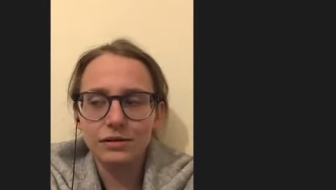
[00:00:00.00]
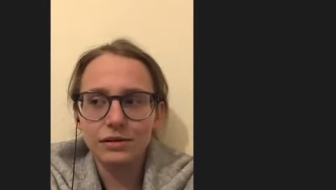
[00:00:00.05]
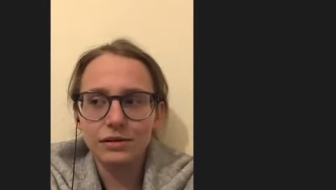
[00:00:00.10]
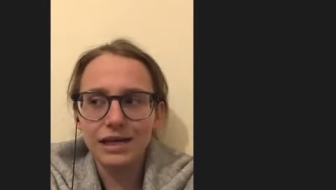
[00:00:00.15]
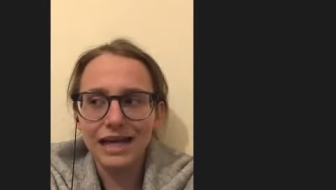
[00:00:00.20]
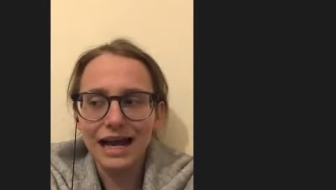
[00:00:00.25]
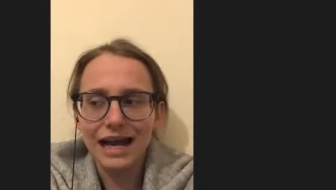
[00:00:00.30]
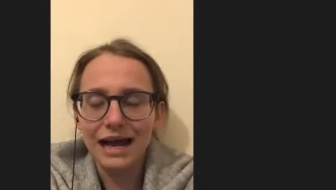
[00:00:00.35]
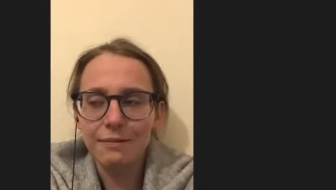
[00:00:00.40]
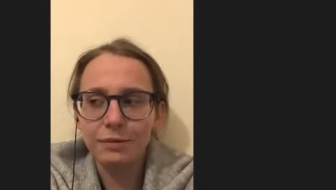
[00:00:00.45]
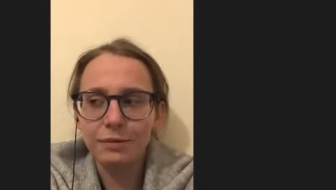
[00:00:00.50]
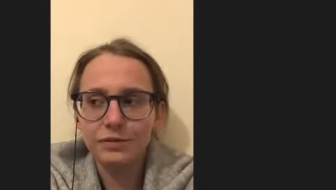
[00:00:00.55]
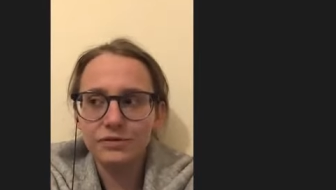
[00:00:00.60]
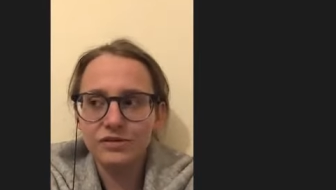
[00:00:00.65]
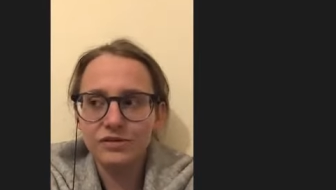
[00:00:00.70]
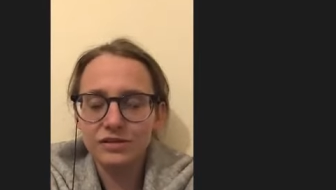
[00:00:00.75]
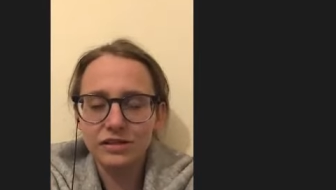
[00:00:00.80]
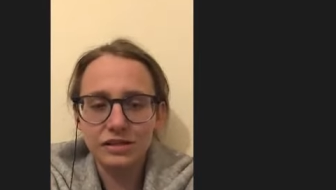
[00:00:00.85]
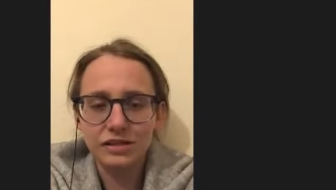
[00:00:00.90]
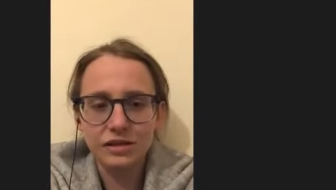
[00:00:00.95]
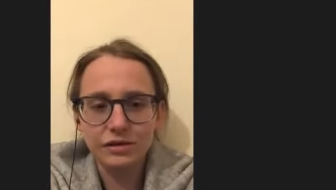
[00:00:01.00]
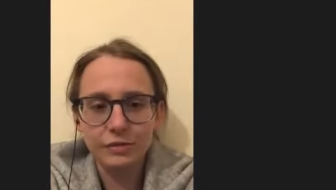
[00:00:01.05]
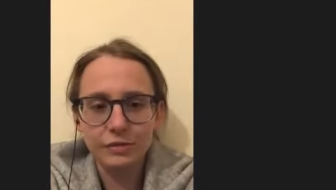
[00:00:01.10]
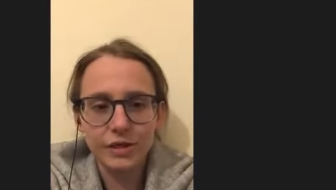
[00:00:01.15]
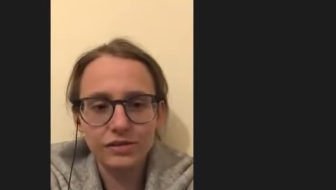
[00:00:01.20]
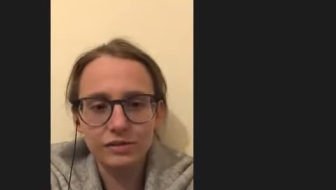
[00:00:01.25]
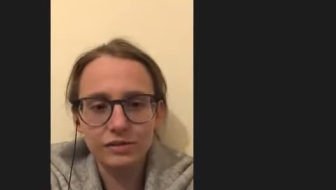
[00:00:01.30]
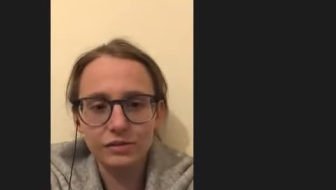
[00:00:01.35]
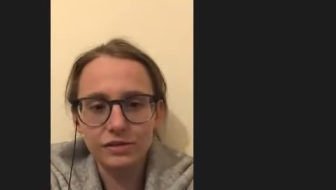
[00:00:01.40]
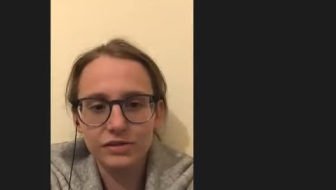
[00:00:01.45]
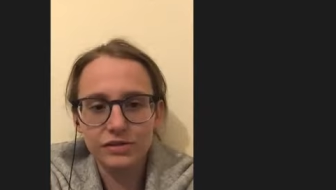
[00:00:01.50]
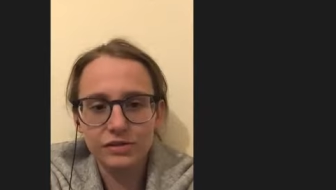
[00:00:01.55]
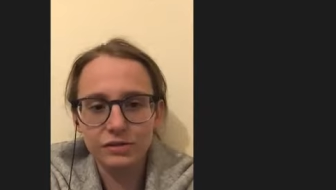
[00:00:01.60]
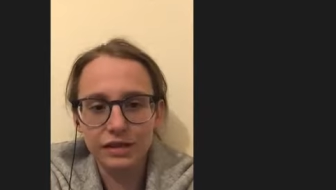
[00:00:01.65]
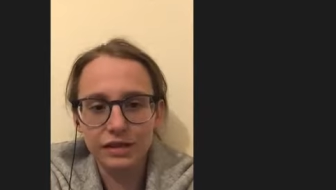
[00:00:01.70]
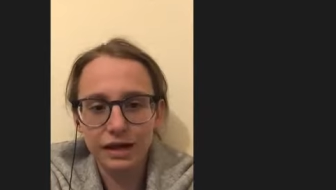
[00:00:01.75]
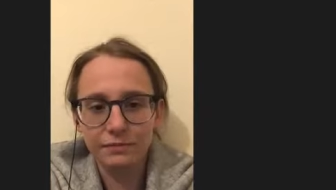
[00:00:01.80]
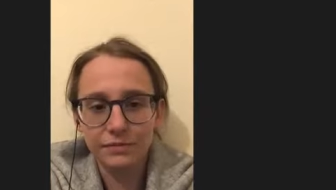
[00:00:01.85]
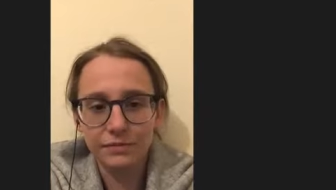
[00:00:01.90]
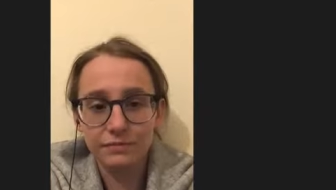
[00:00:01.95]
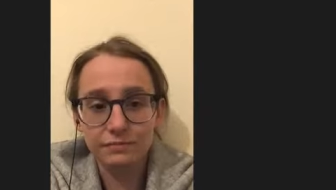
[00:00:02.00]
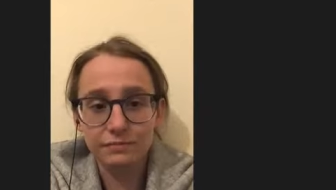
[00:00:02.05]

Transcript: it happens to you, it's not until that